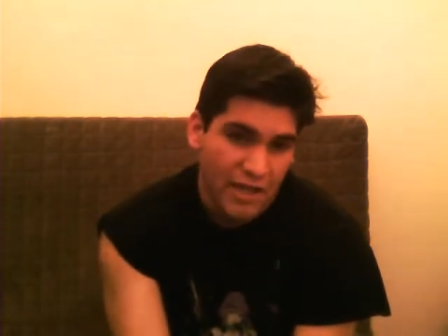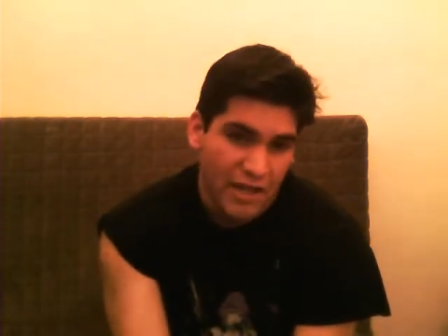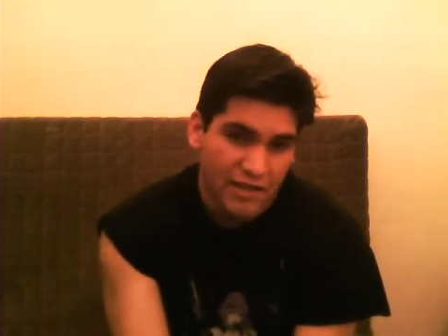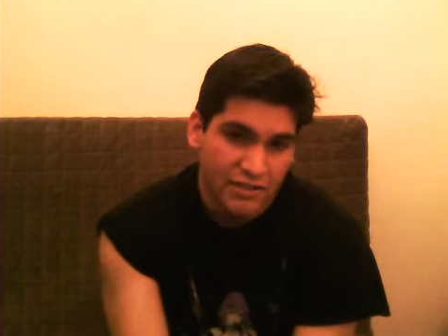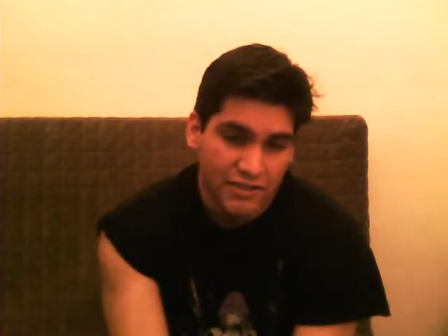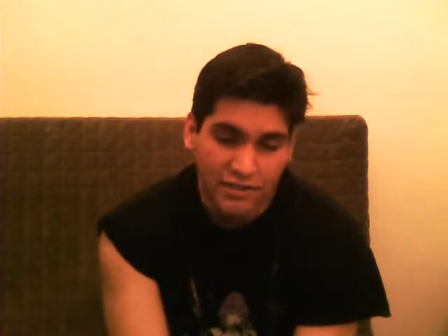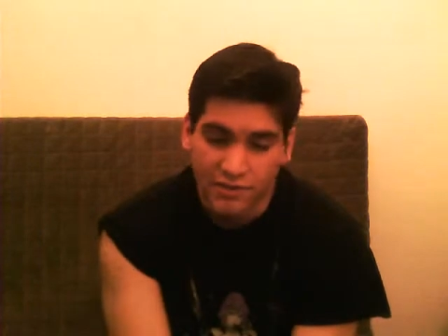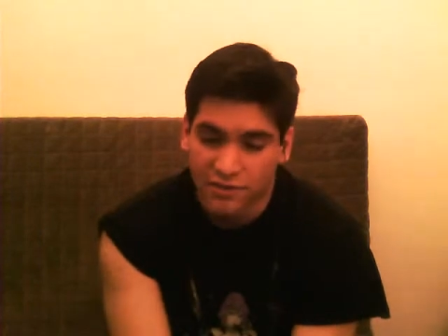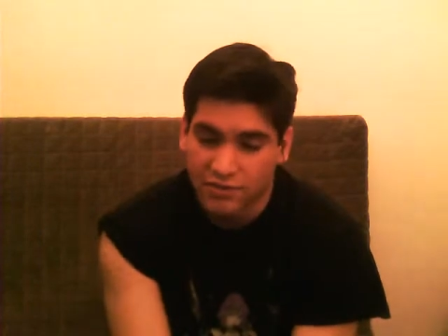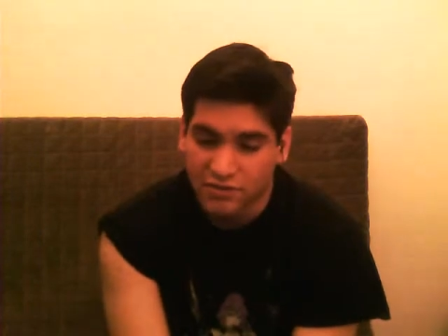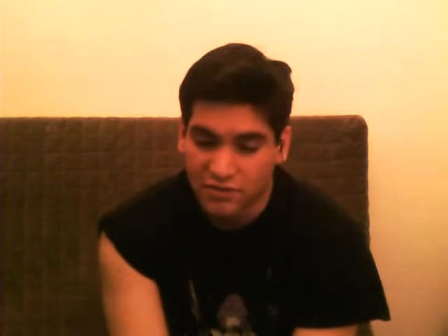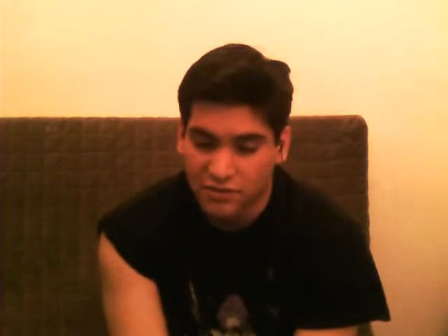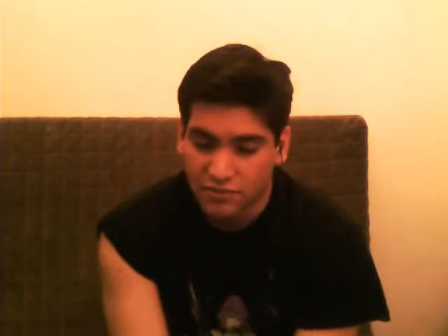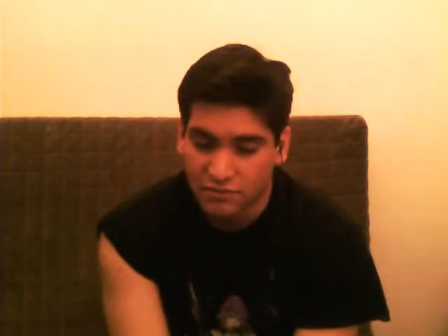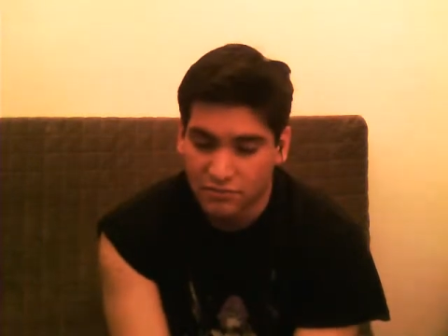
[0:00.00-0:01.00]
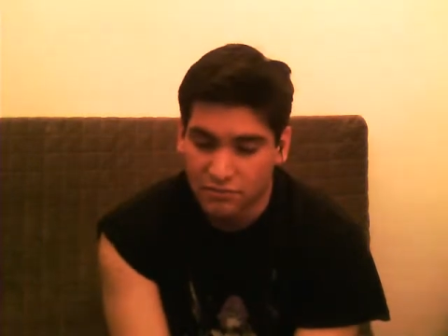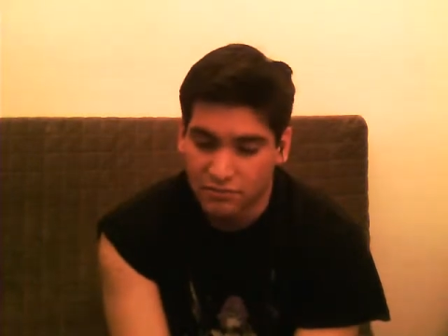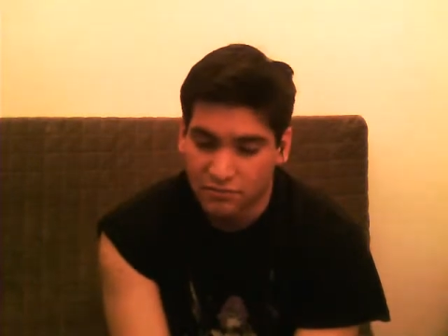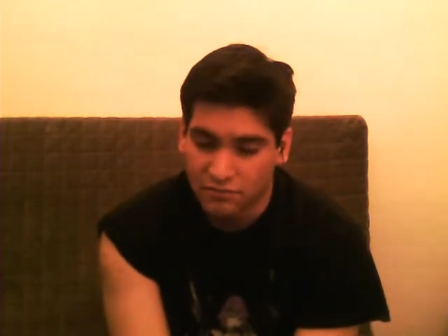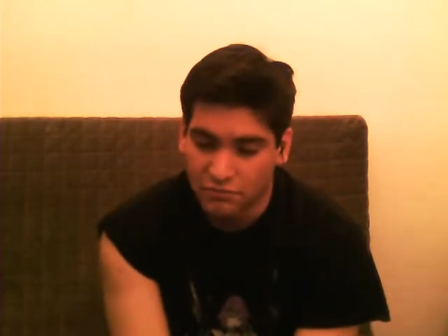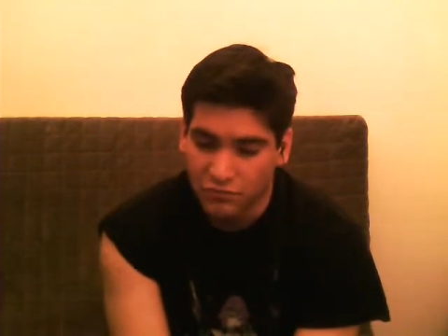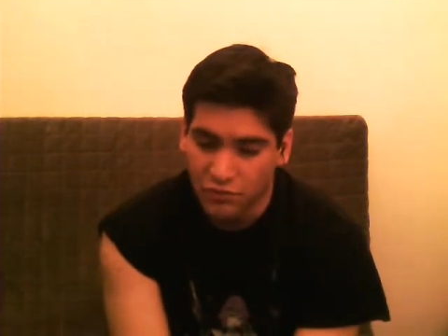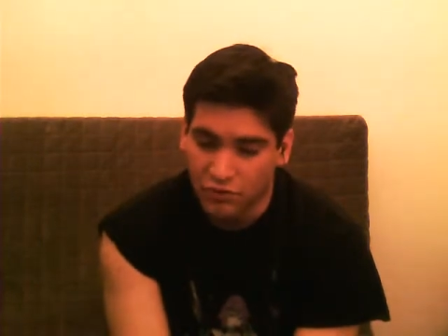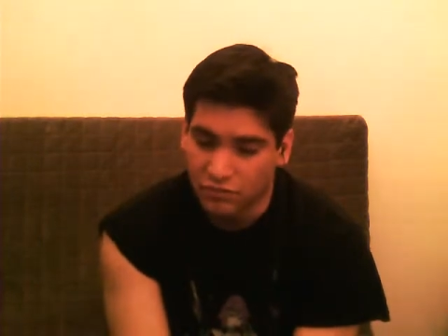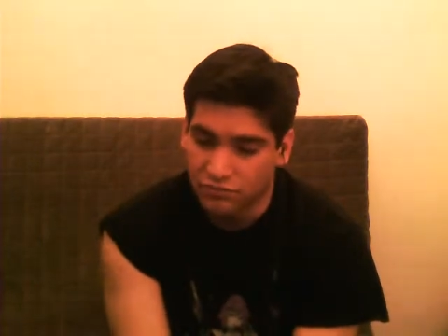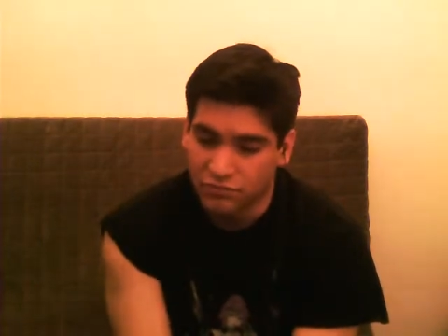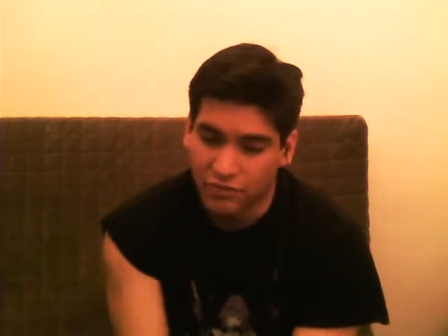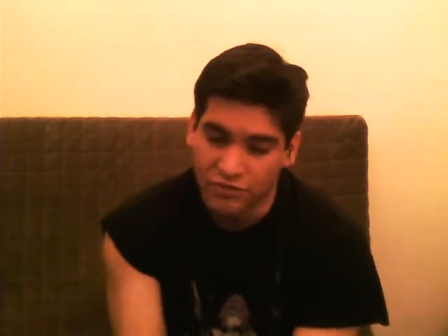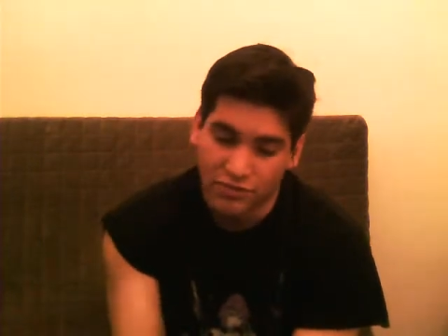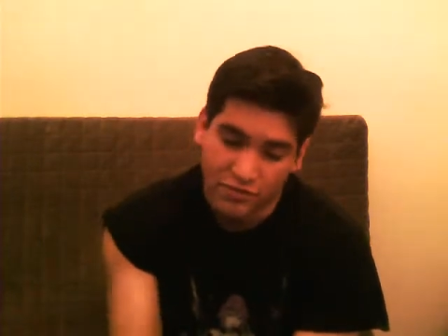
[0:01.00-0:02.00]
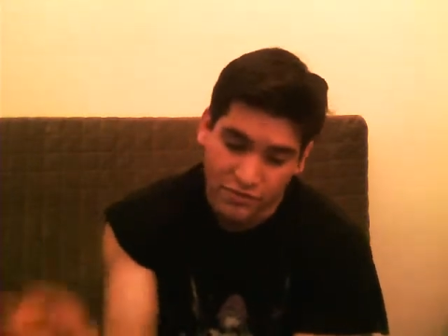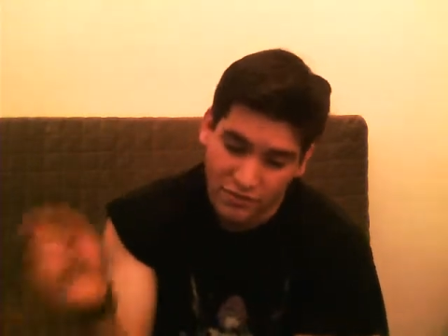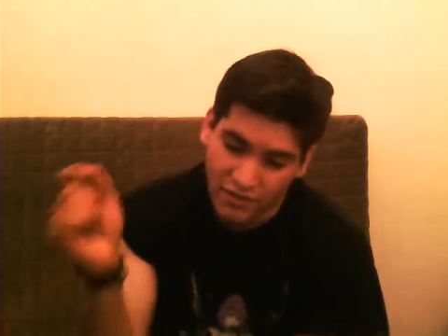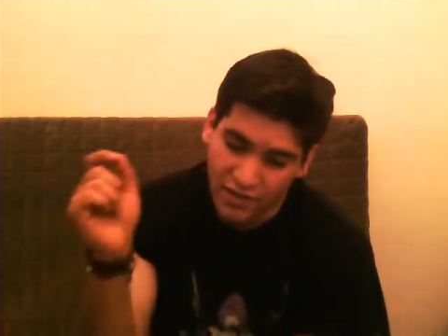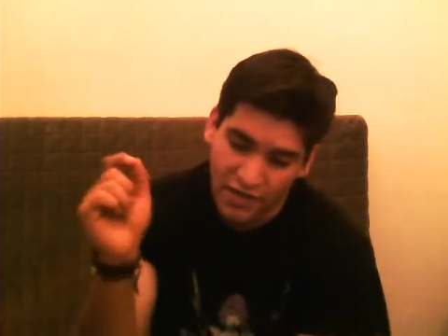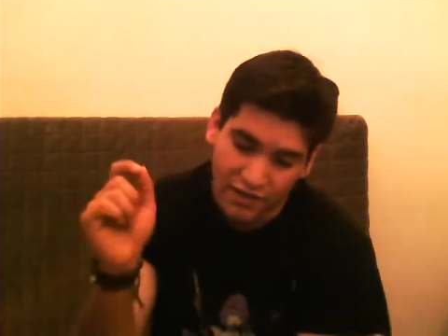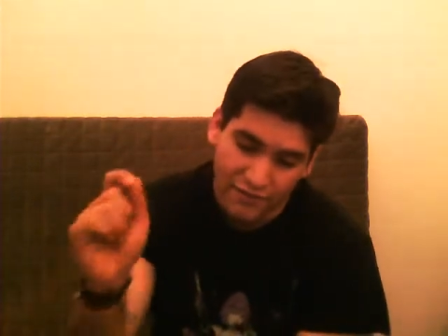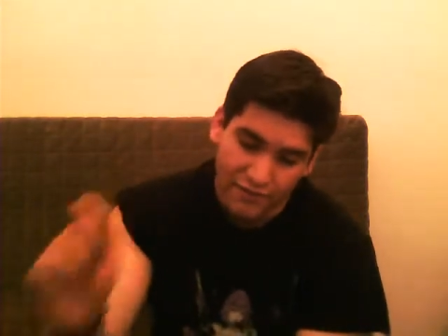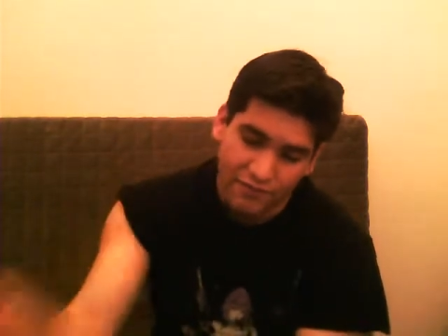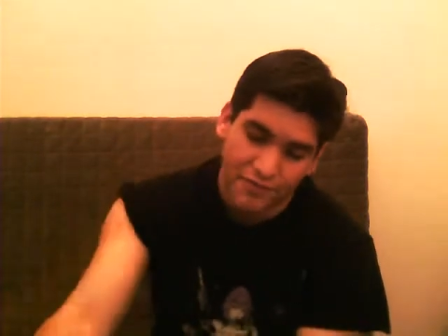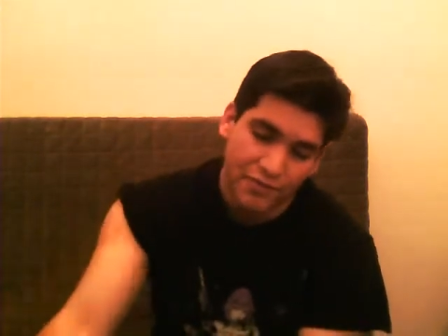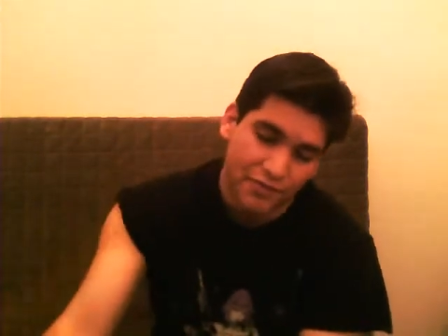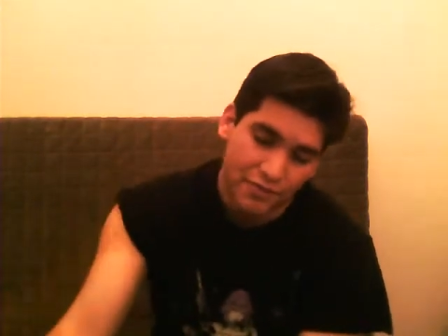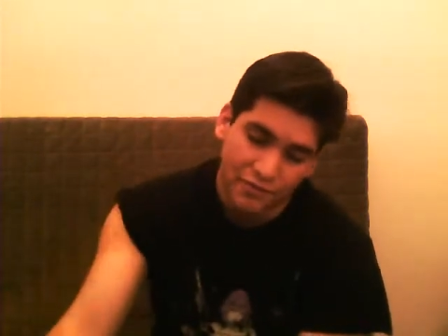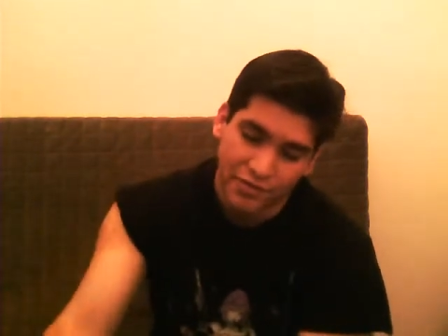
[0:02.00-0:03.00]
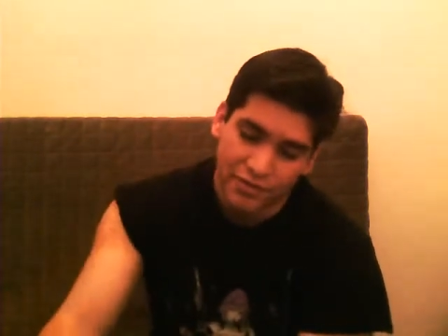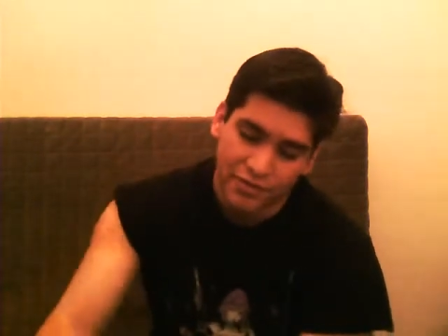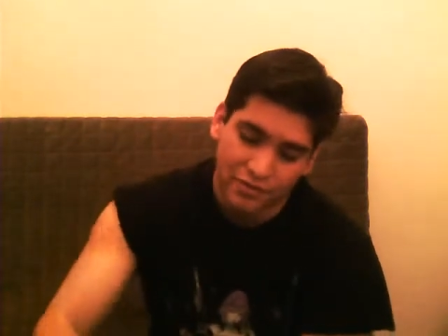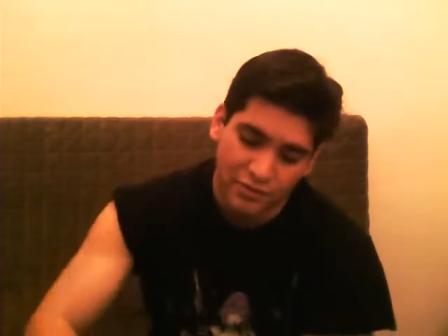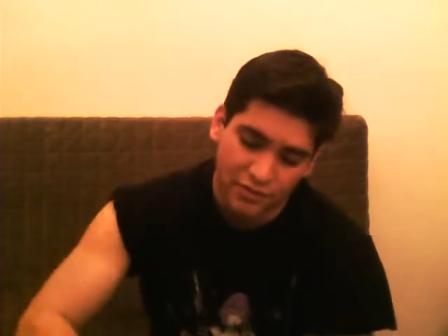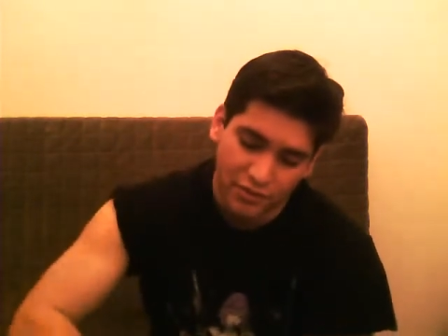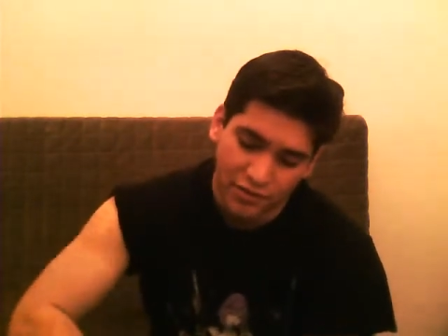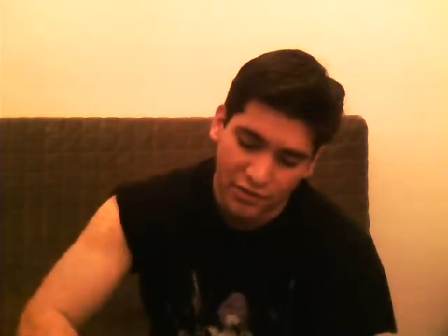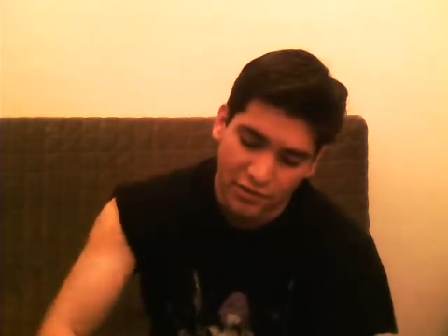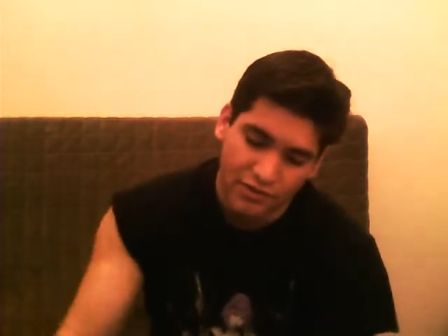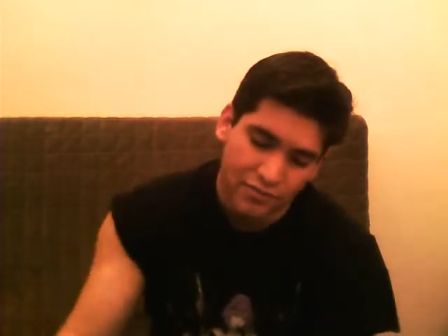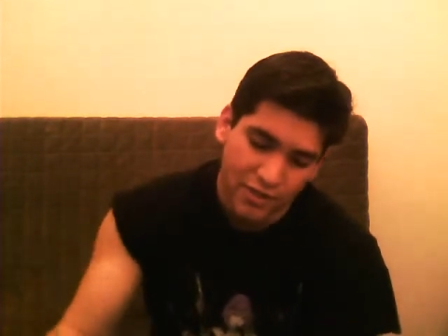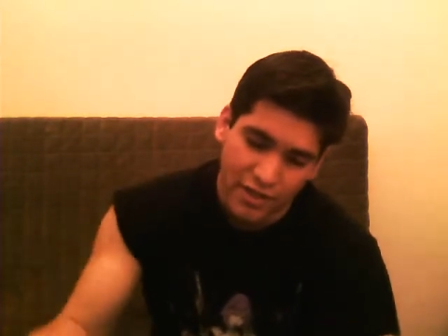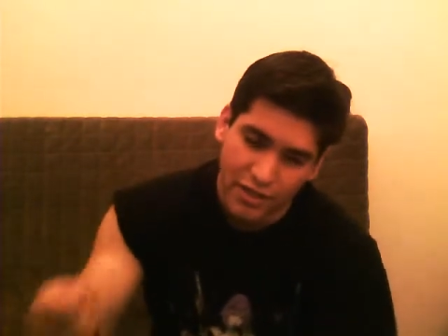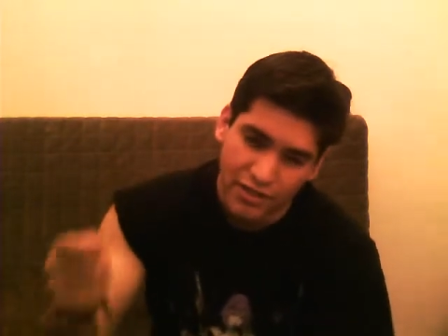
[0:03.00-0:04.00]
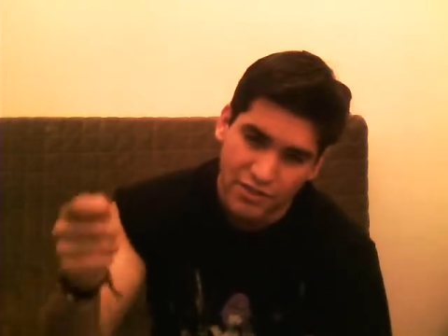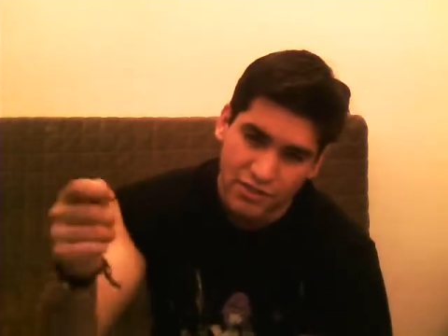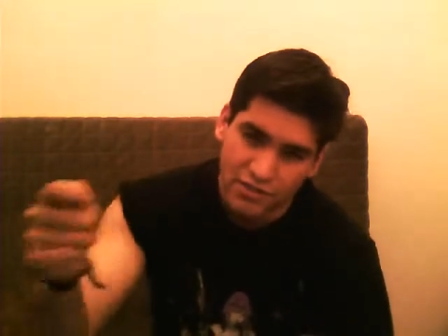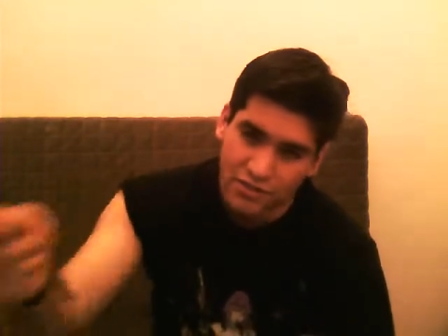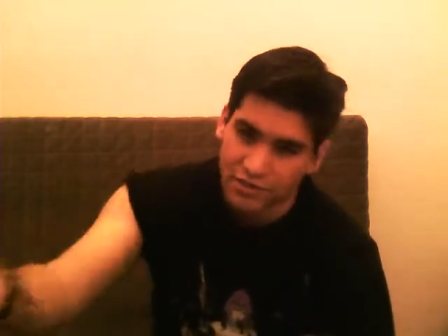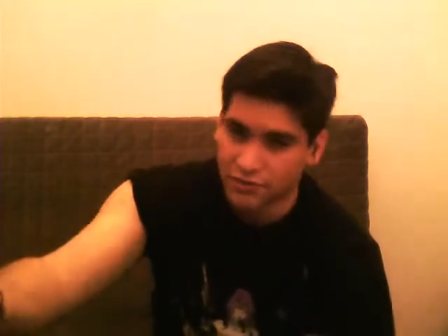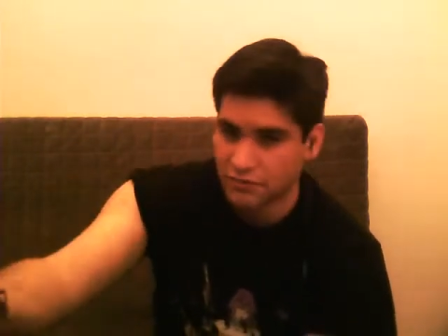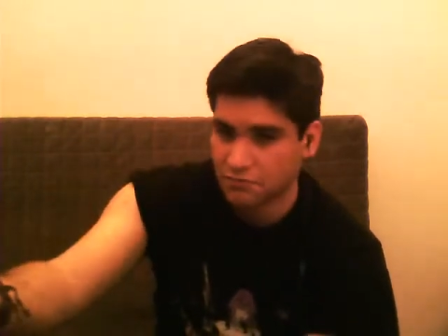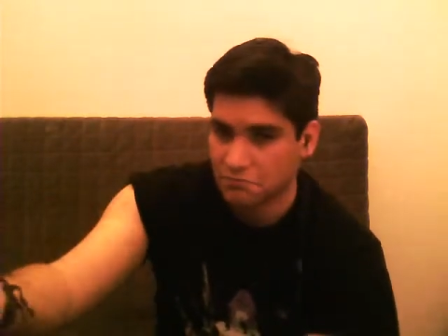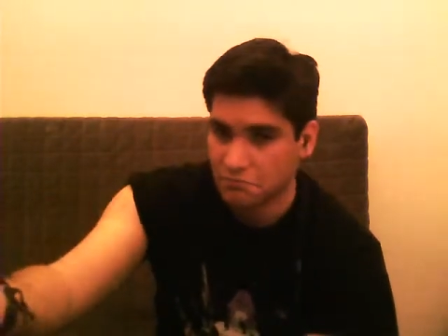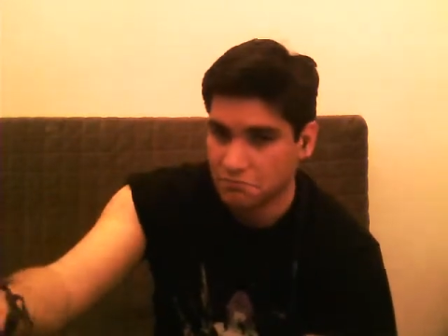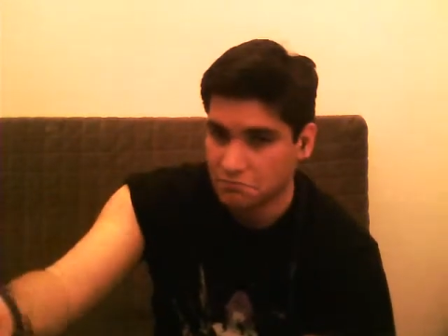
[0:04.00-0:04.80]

I did. Well, I just gave him the cigarette, lit a match, and